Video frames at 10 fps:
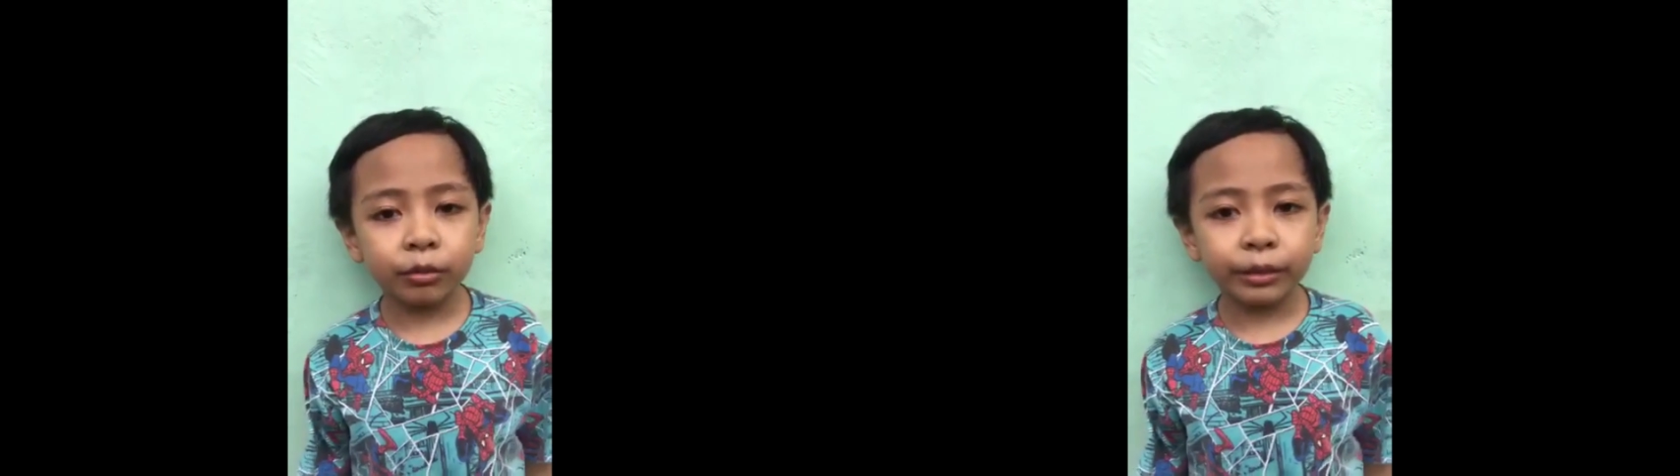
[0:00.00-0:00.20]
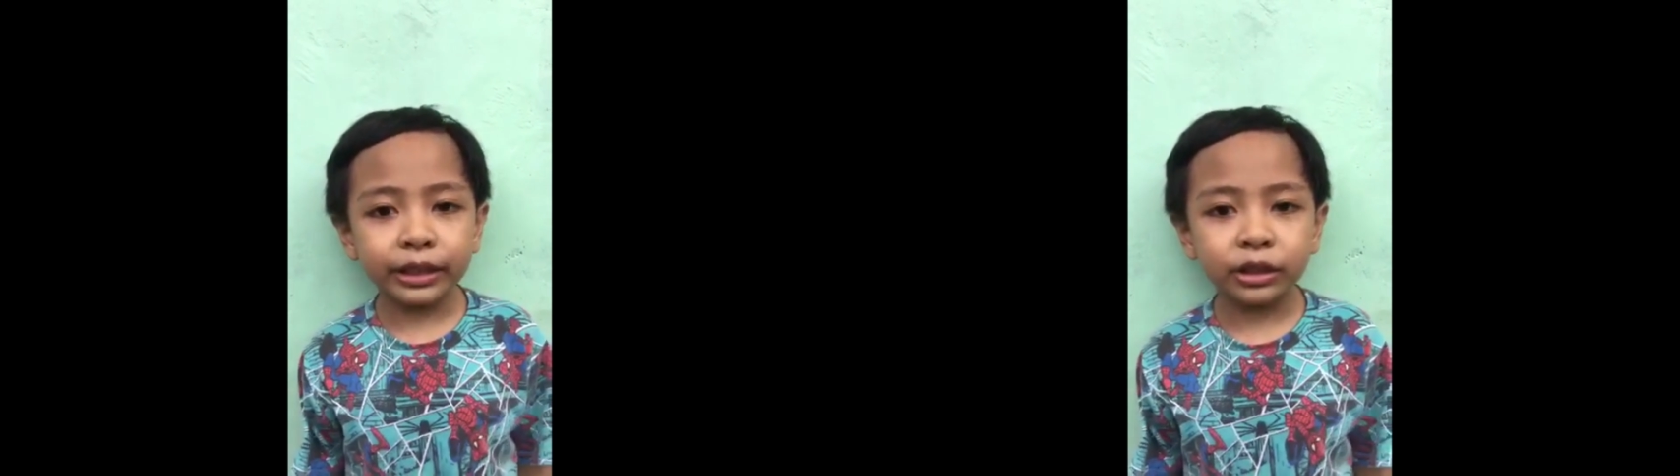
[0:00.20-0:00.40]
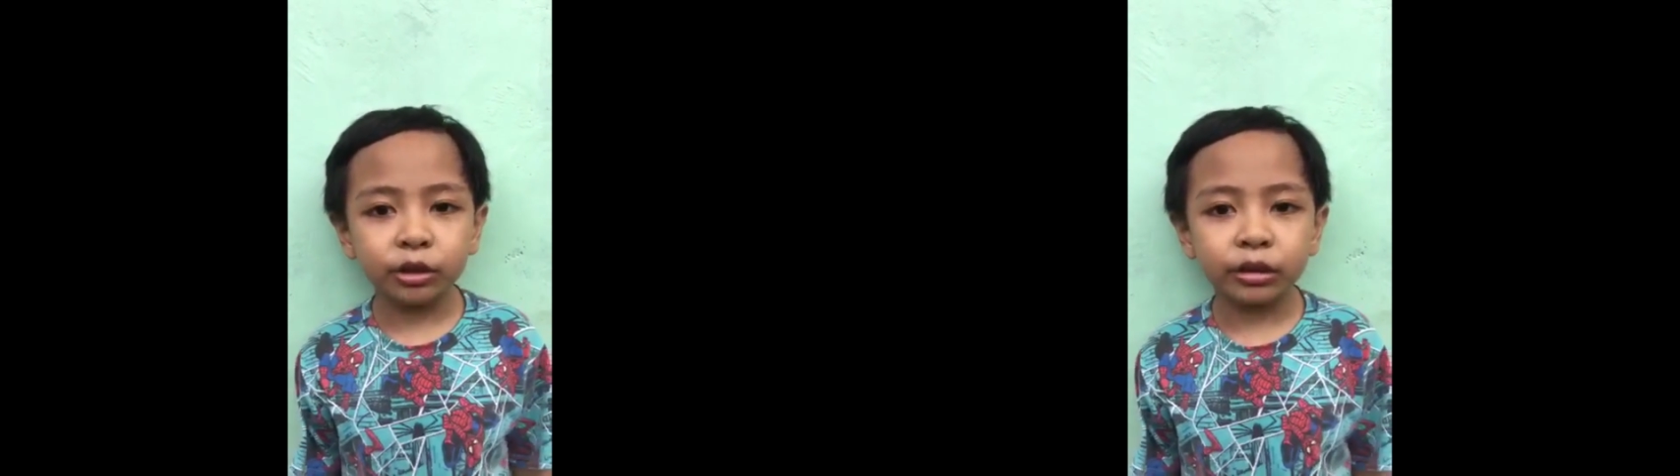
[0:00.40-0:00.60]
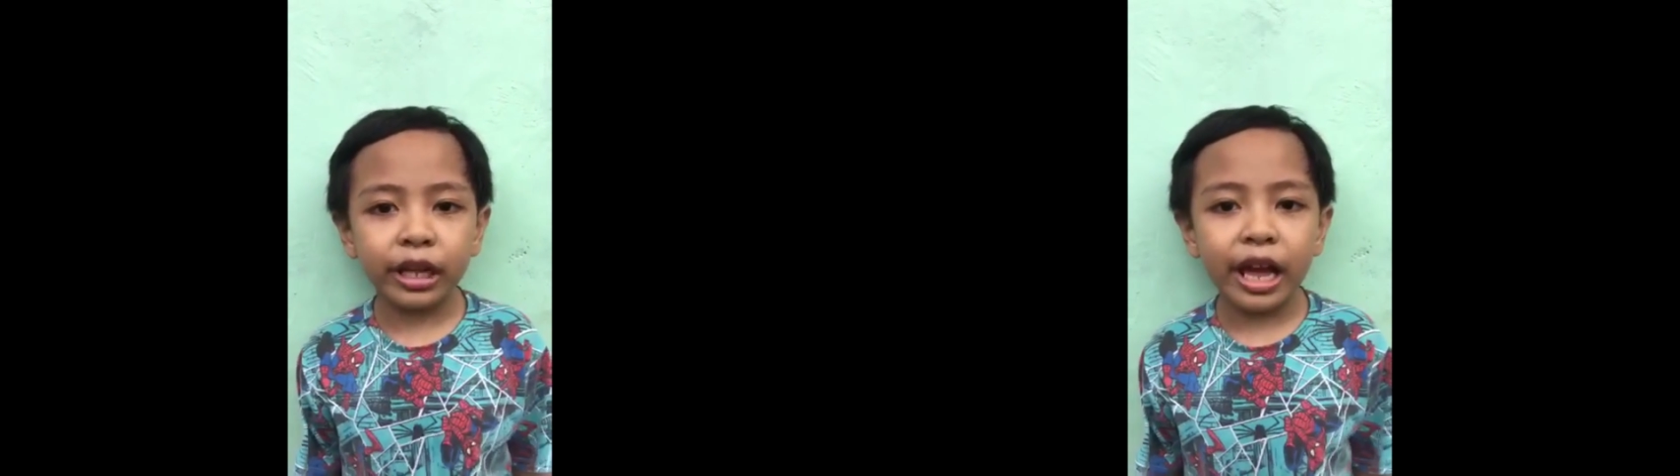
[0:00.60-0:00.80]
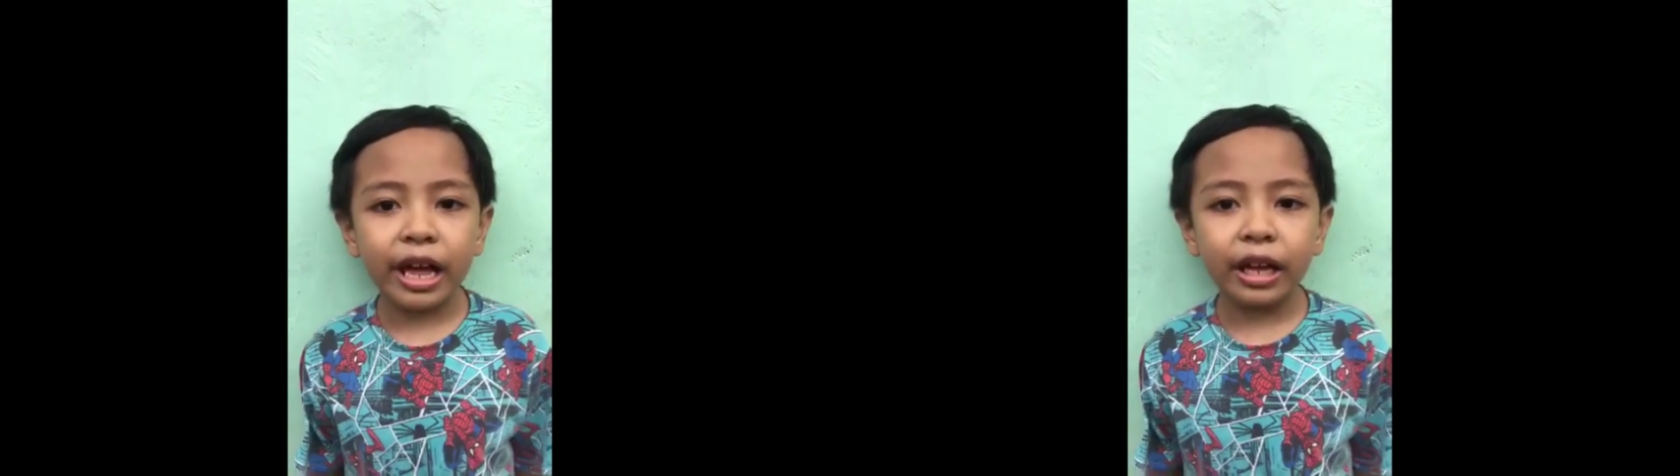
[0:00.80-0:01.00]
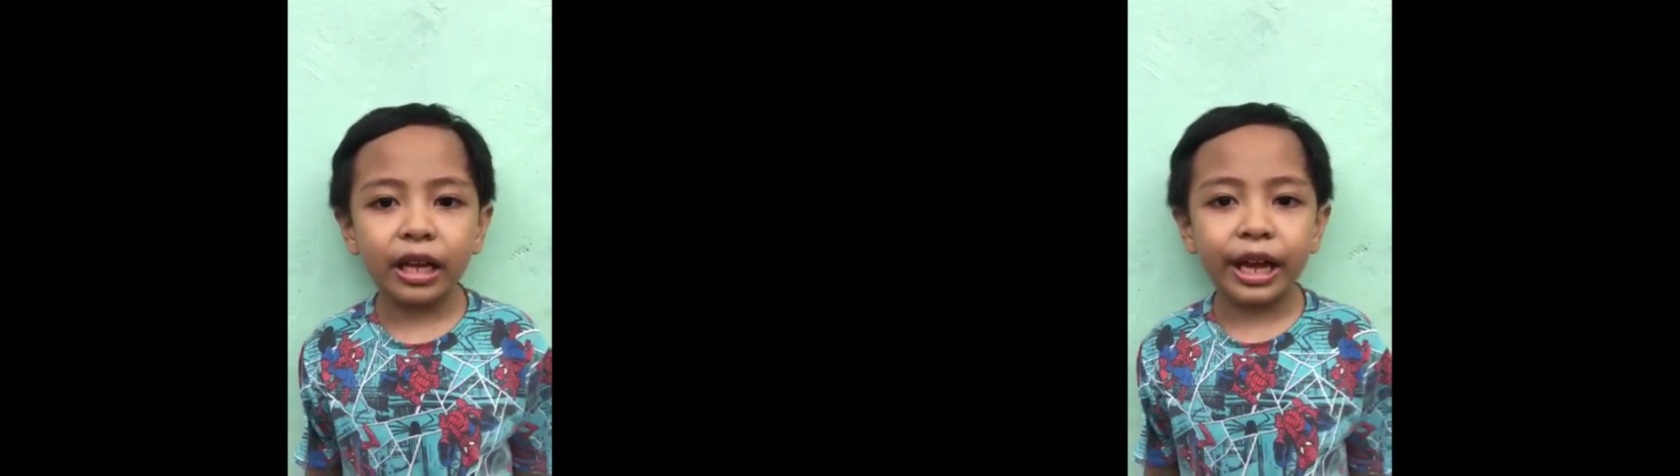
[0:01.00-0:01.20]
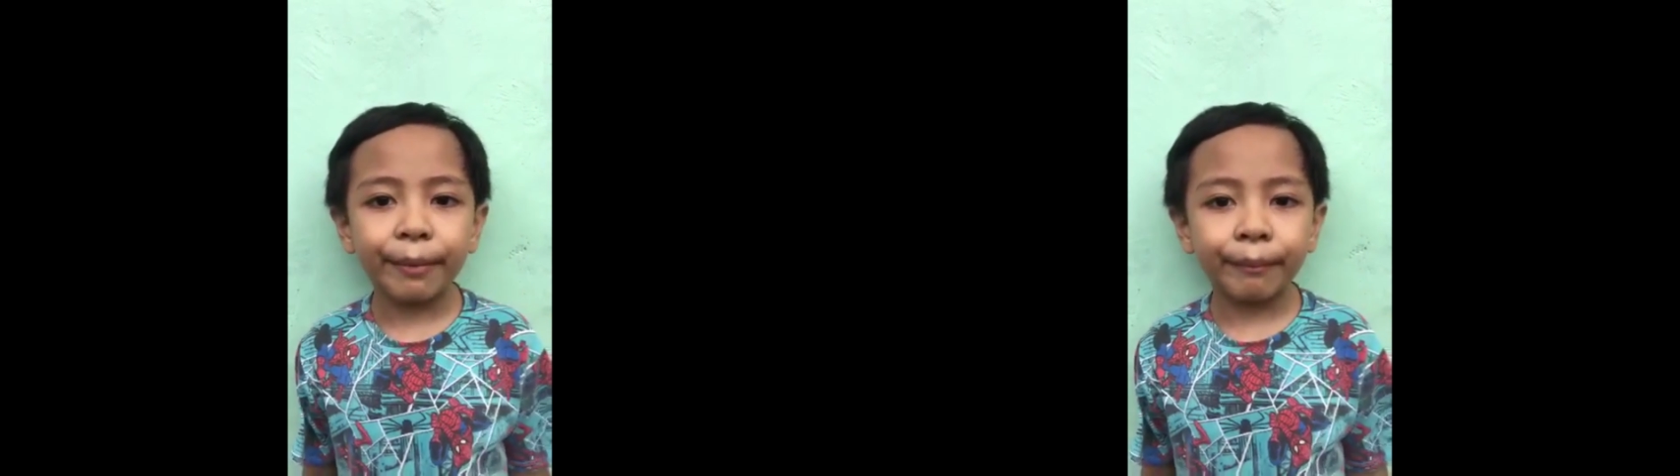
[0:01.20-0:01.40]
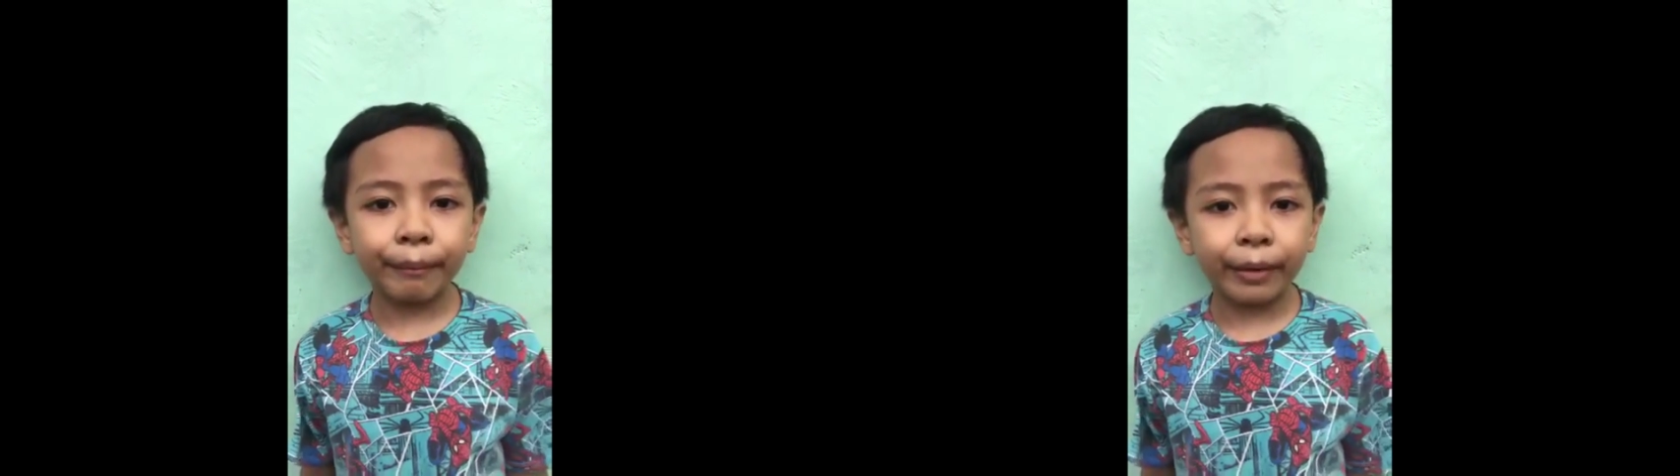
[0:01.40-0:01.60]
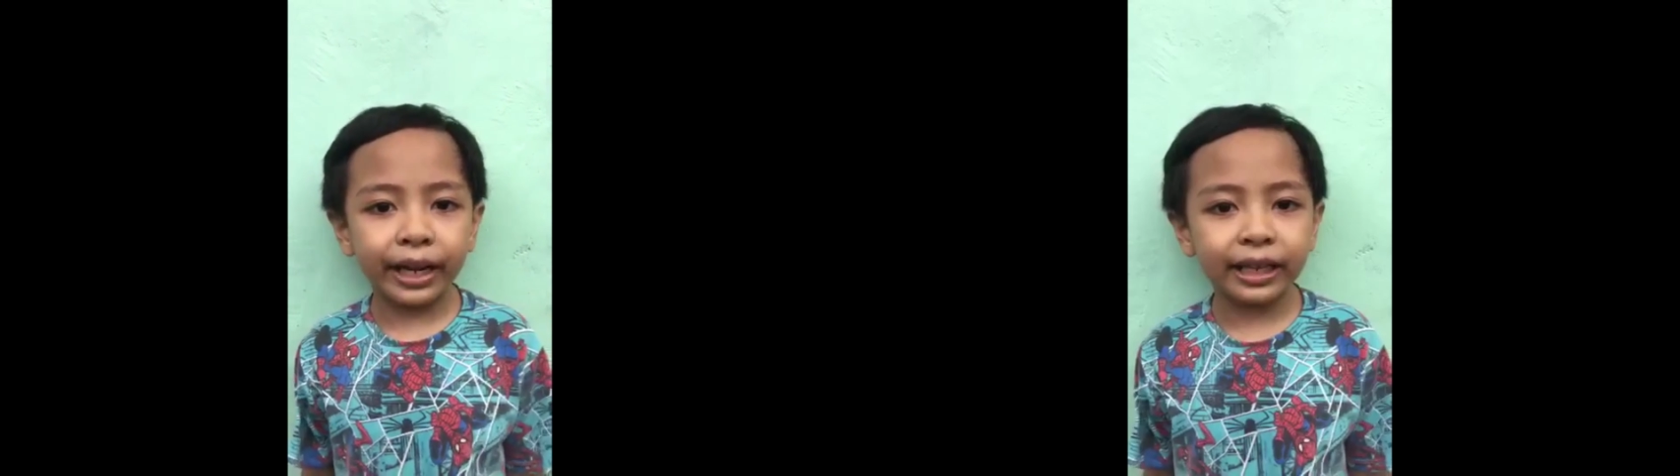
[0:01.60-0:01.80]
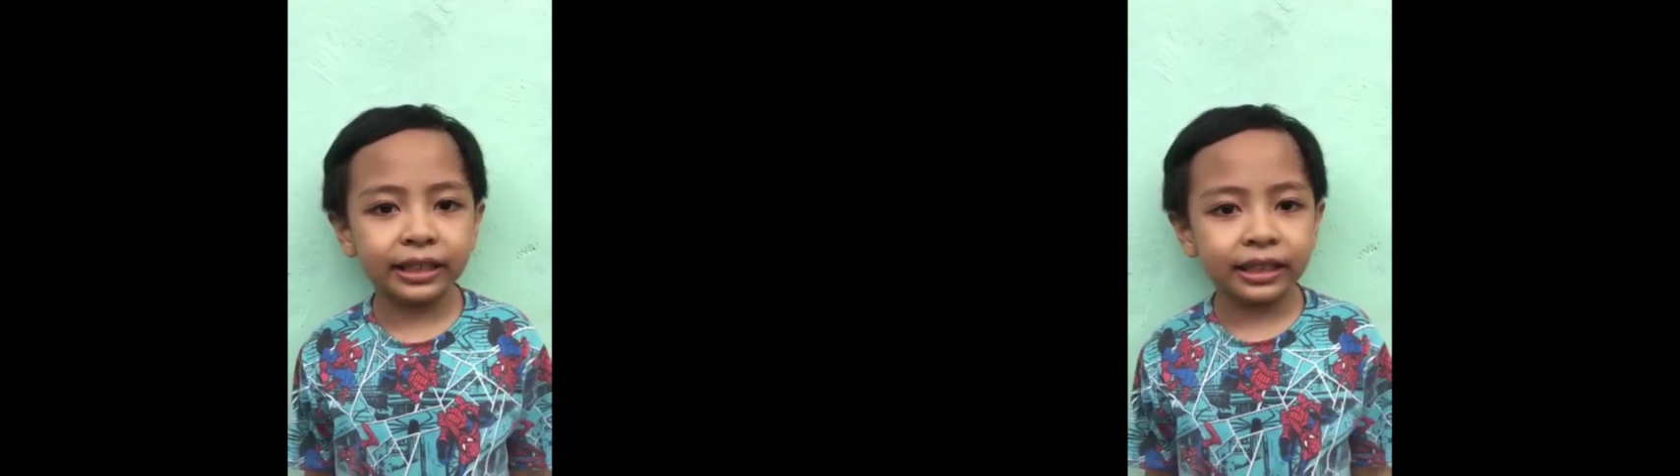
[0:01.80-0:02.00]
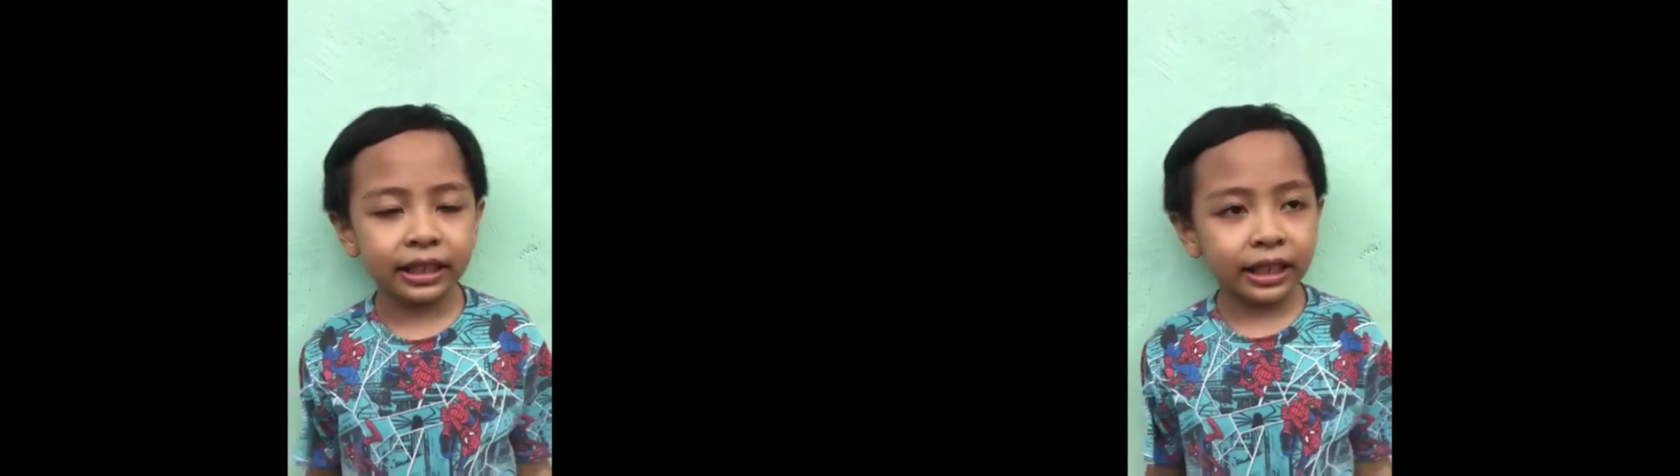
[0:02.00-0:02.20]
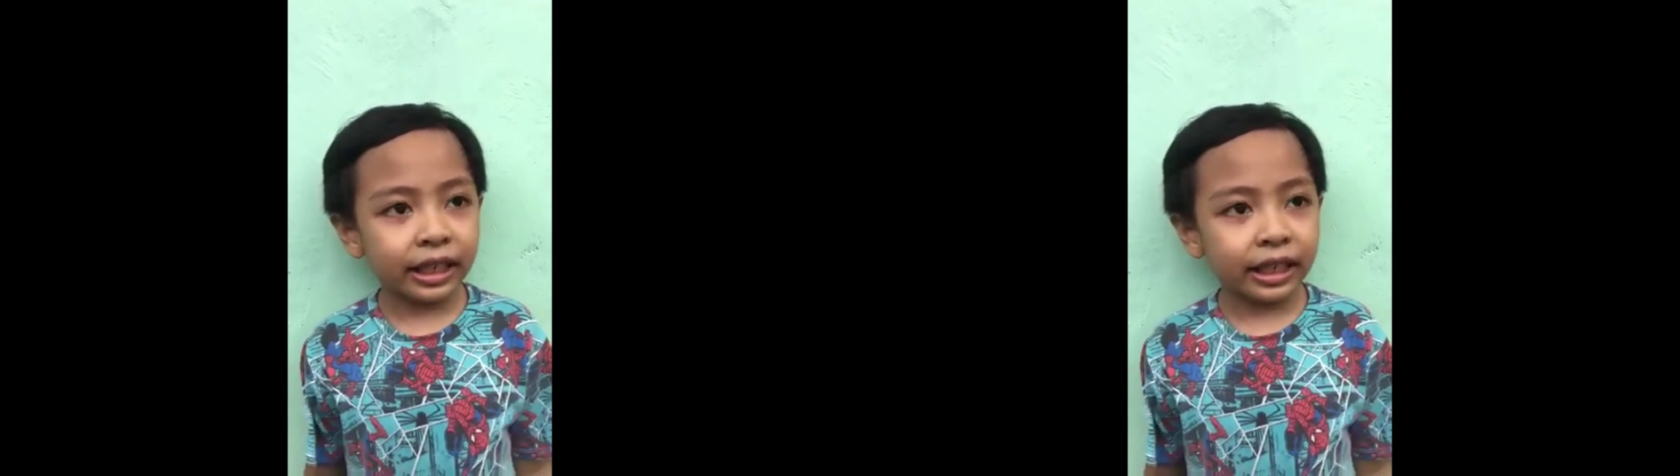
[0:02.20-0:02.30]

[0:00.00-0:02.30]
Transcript: re-embrace